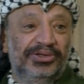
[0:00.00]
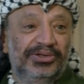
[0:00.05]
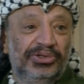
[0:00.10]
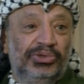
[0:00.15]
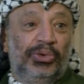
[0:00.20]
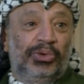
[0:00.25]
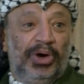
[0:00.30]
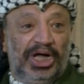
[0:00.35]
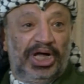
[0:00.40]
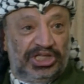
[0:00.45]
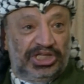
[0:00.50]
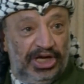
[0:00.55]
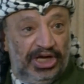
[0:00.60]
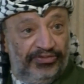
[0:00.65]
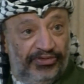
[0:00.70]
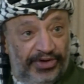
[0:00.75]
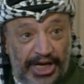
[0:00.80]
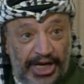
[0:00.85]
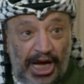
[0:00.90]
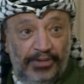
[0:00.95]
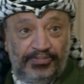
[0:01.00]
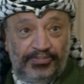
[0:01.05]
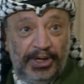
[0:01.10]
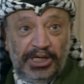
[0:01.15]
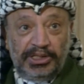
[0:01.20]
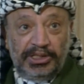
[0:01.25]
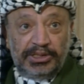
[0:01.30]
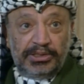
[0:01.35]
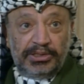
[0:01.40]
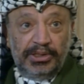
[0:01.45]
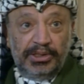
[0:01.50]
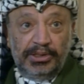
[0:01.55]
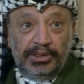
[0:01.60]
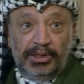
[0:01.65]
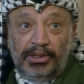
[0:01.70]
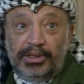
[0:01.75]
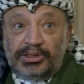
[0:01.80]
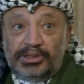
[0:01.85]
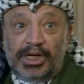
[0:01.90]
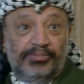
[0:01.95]
to achieve real peace,
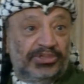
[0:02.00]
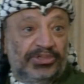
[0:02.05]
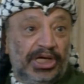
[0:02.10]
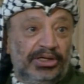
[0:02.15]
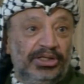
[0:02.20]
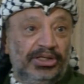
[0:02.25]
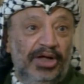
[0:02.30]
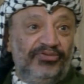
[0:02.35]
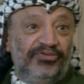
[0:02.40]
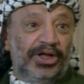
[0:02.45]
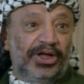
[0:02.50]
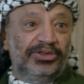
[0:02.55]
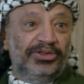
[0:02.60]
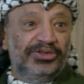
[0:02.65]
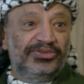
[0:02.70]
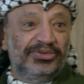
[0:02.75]
something different.